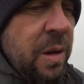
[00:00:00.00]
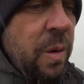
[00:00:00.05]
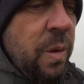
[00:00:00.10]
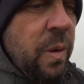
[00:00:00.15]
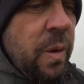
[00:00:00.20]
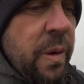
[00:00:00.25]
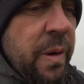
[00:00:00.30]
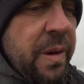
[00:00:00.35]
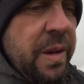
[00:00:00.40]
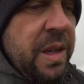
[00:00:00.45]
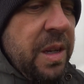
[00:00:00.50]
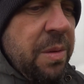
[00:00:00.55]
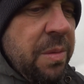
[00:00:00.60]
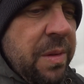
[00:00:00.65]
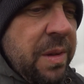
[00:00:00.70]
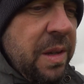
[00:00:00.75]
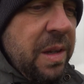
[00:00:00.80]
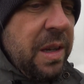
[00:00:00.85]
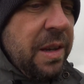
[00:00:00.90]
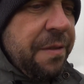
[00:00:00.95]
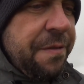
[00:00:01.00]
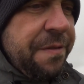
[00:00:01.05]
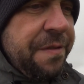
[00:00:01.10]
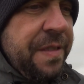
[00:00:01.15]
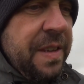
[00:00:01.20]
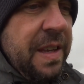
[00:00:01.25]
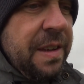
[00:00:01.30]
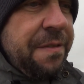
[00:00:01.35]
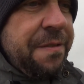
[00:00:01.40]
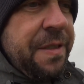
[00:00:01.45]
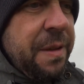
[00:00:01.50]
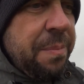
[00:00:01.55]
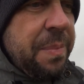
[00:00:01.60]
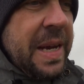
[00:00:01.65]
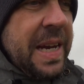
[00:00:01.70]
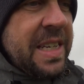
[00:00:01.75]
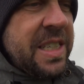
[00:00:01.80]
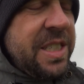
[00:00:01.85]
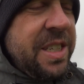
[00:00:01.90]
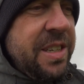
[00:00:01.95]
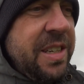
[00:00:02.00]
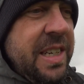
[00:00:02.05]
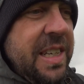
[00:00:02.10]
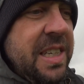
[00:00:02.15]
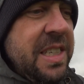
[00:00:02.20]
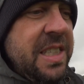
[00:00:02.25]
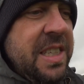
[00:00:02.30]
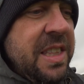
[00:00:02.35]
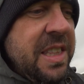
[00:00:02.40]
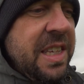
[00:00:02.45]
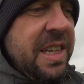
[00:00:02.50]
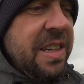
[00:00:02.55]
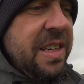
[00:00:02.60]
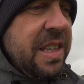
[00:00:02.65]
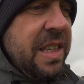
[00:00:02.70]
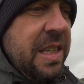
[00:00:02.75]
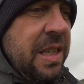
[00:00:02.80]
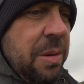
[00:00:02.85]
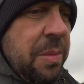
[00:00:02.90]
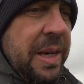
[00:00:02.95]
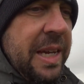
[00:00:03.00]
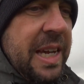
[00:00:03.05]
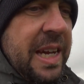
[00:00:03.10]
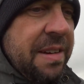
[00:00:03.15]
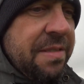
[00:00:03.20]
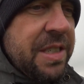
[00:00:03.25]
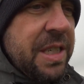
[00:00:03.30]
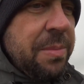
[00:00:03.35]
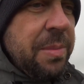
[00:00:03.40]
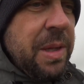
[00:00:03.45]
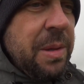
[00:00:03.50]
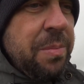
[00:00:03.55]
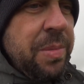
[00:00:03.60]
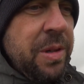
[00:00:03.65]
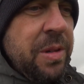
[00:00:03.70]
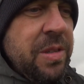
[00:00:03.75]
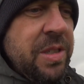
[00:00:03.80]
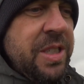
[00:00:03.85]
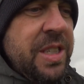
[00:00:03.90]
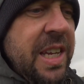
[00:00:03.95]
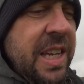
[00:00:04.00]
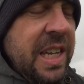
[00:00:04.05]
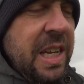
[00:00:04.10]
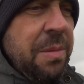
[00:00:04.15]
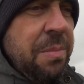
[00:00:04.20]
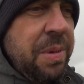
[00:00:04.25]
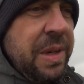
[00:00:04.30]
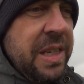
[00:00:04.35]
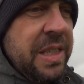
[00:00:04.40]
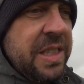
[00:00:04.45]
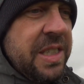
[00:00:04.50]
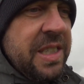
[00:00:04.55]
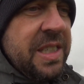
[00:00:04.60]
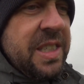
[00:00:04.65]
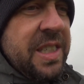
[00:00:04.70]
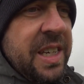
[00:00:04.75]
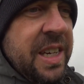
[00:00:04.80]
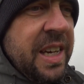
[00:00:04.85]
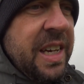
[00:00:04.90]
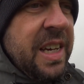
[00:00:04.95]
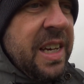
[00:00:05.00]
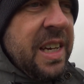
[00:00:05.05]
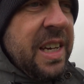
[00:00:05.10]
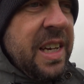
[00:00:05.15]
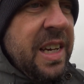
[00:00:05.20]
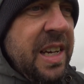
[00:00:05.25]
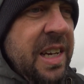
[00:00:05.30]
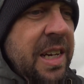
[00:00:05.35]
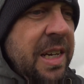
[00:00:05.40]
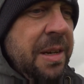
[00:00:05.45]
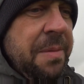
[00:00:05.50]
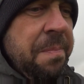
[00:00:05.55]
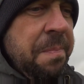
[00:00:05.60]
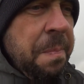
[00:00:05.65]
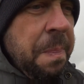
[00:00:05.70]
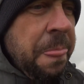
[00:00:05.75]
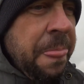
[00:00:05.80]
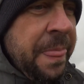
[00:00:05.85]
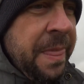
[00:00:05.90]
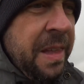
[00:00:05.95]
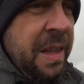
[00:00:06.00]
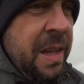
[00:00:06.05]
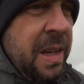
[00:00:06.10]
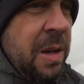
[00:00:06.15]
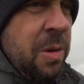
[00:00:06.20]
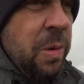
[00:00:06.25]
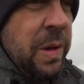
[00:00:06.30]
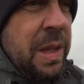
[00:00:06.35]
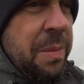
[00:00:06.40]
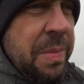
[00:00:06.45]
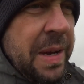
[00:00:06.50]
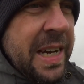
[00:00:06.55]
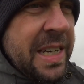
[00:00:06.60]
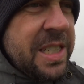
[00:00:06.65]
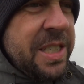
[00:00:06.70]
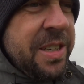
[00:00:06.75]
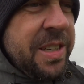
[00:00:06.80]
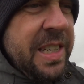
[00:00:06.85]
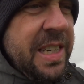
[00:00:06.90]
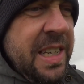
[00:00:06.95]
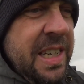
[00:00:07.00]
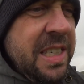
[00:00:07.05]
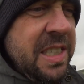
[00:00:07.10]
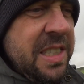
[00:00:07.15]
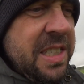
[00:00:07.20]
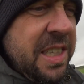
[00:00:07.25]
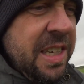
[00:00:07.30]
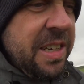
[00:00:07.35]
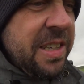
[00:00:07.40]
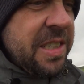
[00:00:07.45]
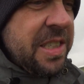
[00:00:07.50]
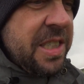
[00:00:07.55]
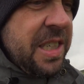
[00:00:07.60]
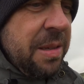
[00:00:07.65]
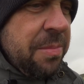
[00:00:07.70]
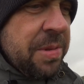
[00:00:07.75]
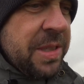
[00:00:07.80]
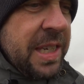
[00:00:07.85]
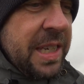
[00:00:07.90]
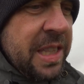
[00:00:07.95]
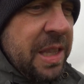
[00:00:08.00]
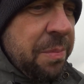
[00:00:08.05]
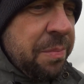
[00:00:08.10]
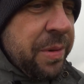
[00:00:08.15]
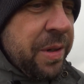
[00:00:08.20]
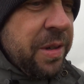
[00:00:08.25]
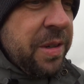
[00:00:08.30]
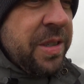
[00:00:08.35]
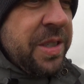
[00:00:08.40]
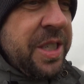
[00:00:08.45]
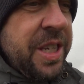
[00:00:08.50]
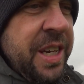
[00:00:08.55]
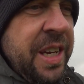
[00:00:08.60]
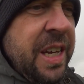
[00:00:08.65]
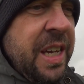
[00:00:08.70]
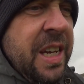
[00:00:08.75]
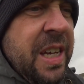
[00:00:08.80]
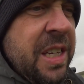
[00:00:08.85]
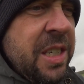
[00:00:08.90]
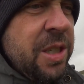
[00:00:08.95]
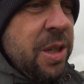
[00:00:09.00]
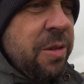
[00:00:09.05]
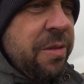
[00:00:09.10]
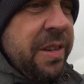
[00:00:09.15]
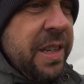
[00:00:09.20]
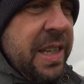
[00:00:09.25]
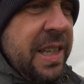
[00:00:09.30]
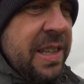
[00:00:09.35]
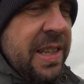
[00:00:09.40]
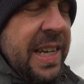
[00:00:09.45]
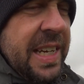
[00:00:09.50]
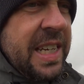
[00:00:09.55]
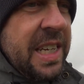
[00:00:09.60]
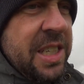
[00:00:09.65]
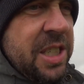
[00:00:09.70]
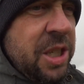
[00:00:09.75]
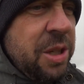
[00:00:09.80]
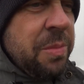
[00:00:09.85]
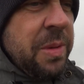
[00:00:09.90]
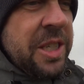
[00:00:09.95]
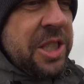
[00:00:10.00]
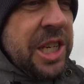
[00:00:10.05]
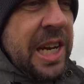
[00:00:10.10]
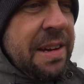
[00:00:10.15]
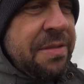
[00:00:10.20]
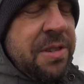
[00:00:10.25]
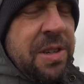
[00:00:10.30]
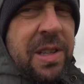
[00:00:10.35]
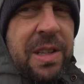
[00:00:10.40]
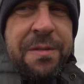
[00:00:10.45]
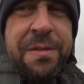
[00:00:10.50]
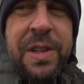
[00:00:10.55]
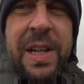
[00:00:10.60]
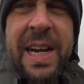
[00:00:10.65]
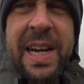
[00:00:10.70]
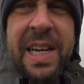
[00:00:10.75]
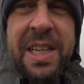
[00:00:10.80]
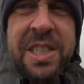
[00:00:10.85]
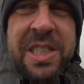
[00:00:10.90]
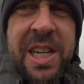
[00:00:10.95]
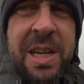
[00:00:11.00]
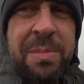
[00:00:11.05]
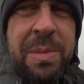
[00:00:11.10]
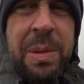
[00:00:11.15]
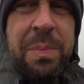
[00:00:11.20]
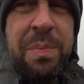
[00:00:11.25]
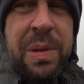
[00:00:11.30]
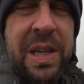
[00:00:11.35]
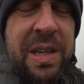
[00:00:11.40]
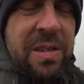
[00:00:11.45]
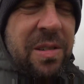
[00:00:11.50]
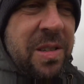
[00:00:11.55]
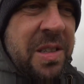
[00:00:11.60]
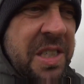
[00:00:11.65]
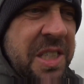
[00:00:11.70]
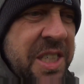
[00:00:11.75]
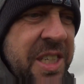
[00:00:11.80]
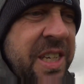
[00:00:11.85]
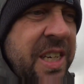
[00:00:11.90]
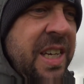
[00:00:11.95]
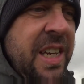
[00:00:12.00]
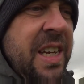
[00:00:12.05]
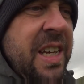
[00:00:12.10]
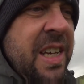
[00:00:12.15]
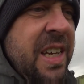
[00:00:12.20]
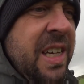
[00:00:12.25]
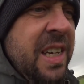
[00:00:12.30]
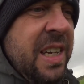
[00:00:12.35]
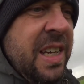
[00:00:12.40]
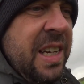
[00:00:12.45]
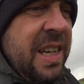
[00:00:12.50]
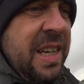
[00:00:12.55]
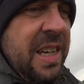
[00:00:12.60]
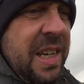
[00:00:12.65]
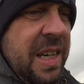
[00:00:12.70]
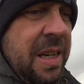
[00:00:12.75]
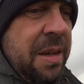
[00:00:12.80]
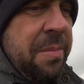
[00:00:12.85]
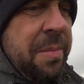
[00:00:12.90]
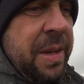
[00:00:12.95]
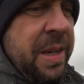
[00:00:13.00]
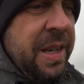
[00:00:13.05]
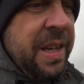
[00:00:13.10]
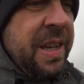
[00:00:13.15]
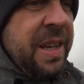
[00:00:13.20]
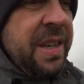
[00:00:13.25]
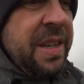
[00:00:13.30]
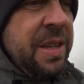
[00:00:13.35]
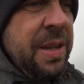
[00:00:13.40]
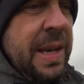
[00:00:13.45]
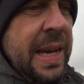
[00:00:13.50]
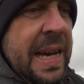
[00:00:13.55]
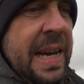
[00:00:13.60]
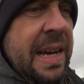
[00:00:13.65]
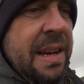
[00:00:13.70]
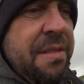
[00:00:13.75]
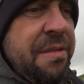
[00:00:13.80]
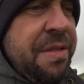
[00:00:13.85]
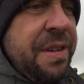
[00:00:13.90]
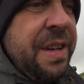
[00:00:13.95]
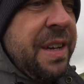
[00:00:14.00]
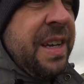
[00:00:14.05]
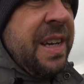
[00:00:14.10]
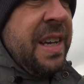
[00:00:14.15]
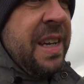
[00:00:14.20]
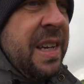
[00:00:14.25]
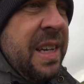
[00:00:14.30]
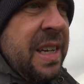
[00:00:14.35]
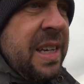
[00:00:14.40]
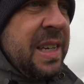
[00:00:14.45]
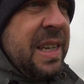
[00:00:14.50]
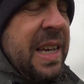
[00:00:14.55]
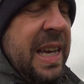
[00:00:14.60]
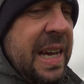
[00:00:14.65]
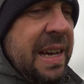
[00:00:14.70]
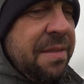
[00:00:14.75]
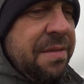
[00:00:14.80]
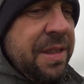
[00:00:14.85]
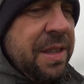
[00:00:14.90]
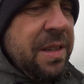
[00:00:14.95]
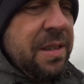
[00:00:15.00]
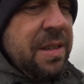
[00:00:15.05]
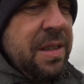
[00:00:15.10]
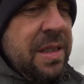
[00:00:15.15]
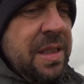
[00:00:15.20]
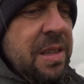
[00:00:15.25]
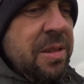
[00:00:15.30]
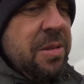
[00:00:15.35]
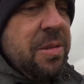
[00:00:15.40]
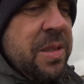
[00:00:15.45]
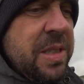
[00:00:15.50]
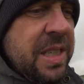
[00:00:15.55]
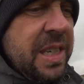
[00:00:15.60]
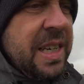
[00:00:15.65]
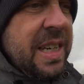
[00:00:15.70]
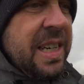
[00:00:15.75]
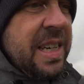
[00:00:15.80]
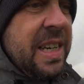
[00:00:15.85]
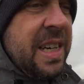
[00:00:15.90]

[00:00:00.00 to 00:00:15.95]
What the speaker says: if the bacteria isn't there, then you may have some of the birds taking pieces. When the bacteria is there, it seems like the birds don't really like it too much. After the flies come the beetles. You have the those